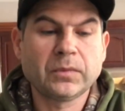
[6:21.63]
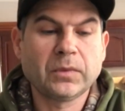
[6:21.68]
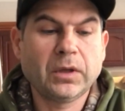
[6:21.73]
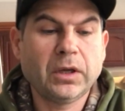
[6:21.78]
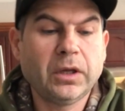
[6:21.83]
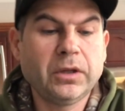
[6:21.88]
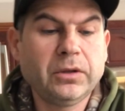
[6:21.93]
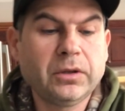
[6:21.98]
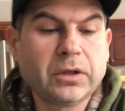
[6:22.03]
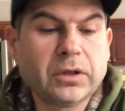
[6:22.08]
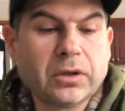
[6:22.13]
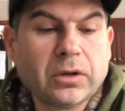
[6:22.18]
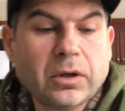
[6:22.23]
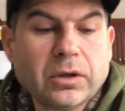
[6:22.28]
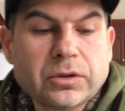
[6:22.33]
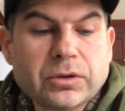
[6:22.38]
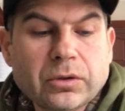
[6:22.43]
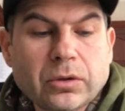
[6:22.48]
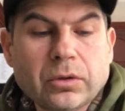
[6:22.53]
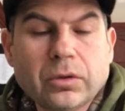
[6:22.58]
And you can
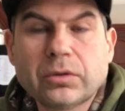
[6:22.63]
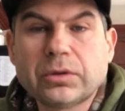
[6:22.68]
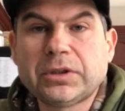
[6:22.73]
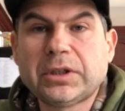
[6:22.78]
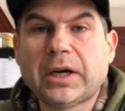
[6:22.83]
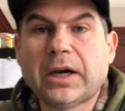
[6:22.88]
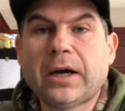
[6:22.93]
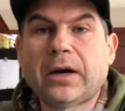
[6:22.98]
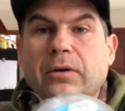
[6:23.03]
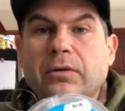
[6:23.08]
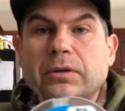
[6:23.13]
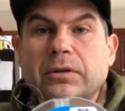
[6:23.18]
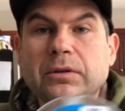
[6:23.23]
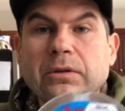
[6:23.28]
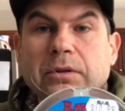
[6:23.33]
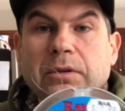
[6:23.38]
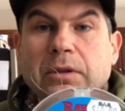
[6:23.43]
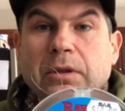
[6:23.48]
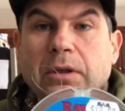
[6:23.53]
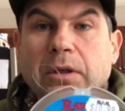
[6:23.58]
also go down
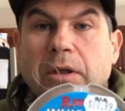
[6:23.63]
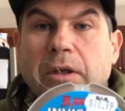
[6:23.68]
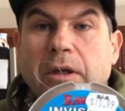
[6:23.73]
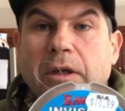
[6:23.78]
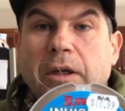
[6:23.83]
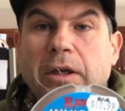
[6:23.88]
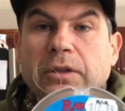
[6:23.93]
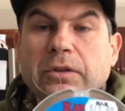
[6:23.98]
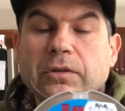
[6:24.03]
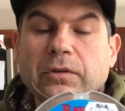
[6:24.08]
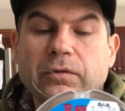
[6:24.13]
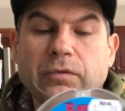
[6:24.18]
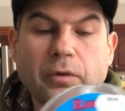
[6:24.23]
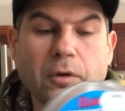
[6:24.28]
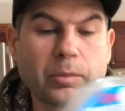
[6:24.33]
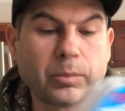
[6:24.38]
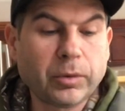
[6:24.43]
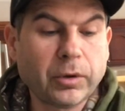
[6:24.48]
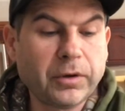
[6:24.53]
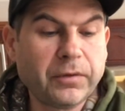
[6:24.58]
into
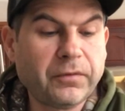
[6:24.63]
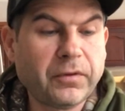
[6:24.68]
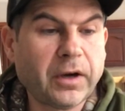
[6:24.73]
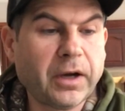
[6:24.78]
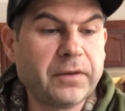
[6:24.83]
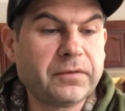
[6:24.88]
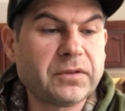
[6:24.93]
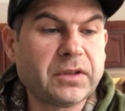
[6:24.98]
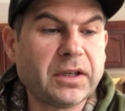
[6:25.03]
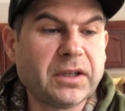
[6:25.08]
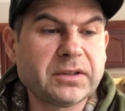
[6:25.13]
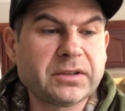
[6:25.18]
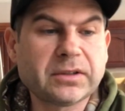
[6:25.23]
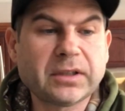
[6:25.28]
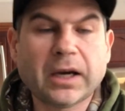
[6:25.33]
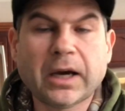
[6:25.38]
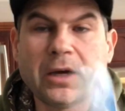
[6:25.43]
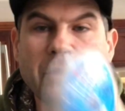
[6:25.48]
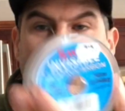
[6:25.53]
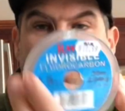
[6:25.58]
4.5 test.
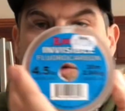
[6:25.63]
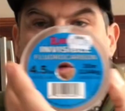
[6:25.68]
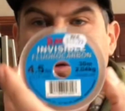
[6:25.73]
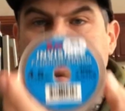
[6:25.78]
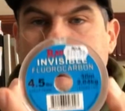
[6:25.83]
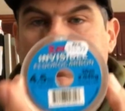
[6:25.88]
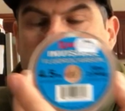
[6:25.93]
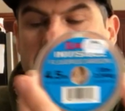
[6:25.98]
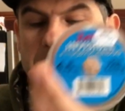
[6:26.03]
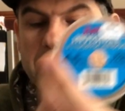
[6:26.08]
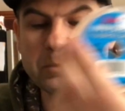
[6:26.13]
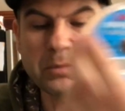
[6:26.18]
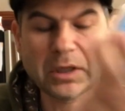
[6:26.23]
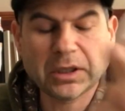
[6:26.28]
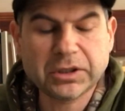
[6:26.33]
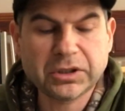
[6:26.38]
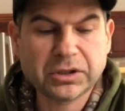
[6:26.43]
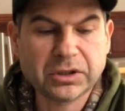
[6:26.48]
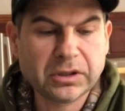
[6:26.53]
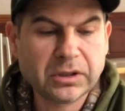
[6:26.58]
I don't use this
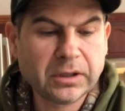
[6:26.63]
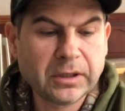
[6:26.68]
much